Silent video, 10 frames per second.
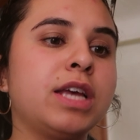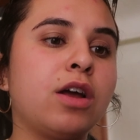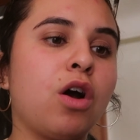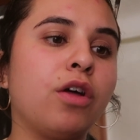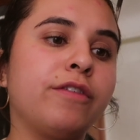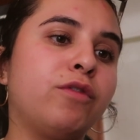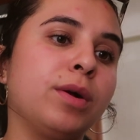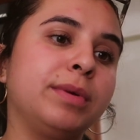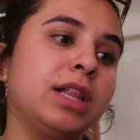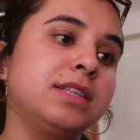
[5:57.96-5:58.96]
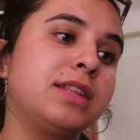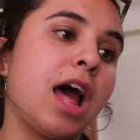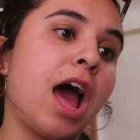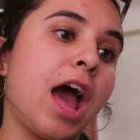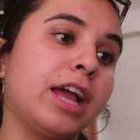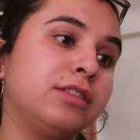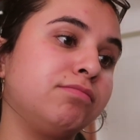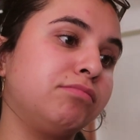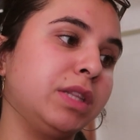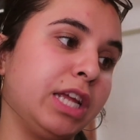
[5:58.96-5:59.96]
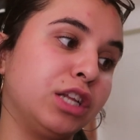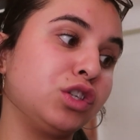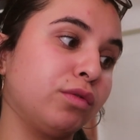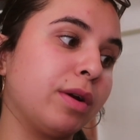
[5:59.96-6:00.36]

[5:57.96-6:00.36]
down all the formulas that I needed to